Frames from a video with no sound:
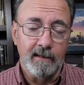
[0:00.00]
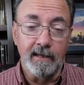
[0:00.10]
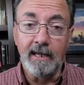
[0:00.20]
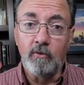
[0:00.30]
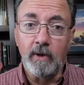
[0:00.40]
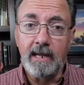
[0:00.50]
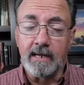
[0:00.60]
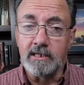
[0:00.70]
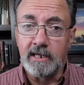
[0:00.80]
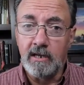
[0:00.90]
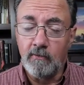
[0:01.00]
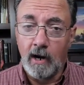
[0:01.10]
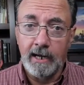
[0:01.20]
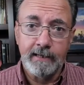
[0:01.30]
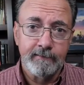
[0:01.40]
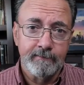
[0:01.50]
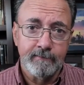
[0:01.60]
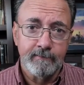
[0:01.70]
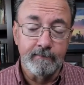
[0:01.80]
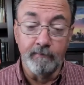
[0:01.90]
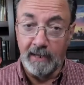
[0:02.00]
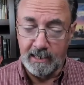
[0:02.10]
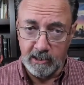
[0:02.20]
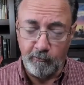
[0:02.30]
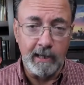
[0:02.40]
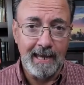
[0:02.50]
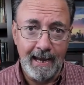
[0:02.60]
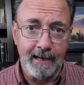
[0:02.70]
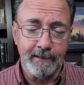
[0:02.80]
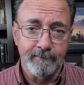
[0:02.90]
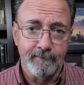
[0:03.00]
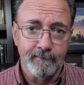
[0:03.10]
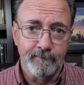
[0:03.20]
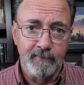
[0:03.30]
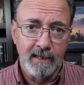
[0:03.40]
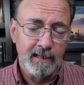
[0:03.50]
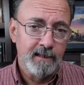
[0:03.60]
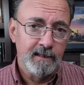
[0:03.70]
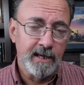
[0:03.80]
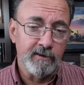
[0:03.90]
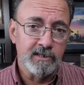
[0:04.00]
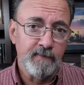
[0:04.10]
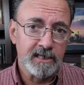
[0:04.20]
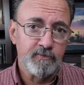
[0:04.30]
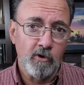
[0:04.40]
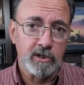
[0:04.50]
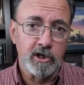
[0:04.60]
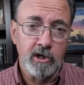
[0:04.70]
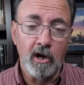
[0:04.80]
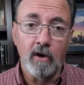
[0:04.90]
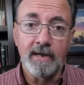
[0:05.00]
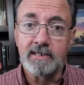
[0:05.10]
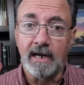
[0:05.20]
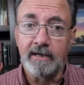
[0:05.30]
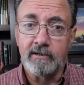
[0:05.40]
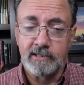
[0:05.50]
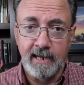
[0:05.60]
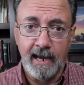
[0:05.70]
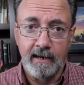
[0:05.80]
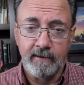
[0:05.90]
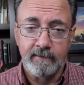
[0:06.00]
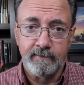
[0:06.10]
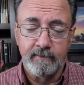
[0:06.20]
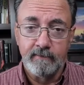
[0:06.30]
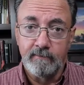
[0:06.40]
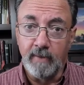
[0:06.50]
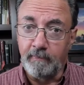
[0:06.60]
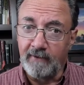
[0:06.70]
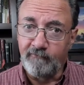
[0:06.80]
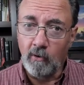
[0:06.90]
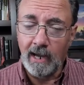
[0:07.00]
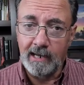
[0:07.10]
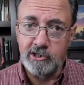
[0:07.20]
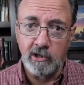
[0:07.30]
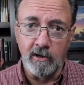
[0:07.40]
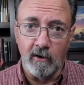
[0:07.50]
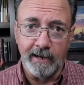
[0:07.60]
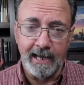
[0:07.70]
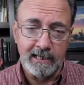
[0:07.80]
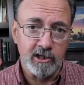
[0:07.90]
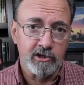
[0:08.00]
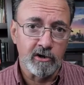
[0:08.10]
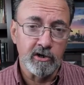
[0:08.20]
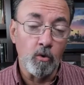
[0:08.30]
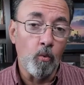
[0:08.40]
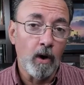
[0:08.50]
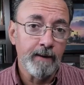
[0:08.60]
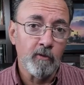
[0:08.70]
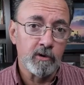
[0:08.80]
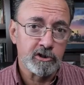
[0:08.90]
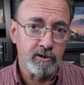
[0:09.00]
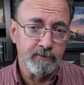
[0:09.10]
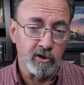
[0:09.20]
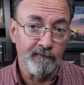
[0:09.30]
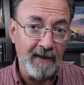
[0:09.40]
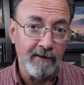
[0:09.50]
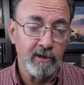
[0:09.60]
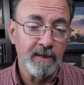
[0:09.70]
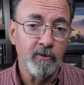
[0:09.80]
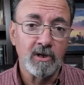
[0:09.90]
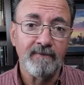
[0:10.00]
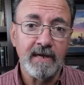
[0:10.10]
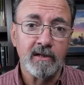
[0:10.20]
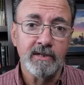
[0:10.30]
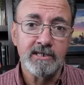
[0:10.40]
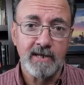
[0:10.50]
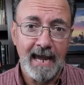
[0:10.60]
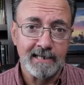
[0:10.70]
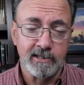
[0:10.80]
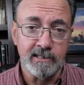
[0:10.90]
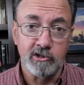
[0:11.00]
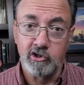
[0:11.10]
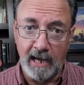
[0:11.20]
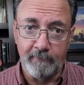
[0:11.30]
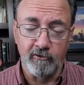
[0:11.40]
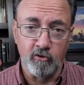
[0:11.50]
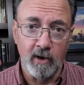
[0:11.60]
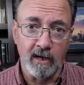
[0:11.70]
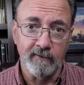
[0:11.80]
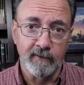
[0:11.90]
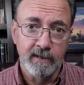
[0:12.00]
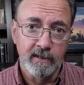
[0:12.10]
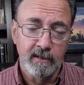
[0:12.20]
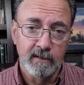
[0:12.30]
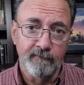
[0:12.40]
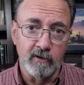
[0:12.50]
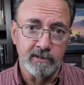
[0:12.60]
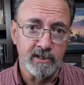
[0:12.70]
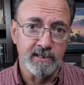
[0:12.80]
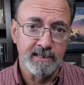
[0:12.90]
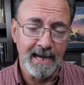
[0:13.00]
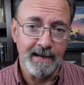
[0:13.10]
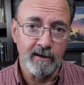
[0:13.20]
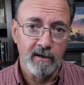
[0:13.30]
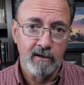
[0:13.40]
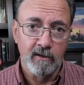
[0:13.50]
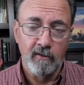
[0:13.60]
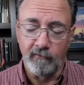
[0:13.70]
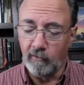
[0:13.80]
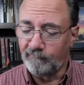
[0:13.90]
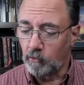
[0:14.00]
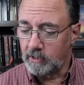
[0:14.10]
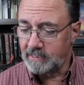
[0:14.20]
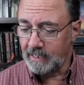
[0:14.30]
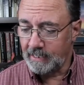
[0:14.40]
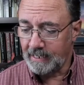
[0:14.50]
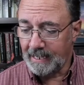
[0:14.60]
Need we continue on? Because we can. There is much more to know and to understand. But before I let you go, I'd like to turn to one more scripture found in the book of Ecclesiastes, chapter 12, verses 10 through 14.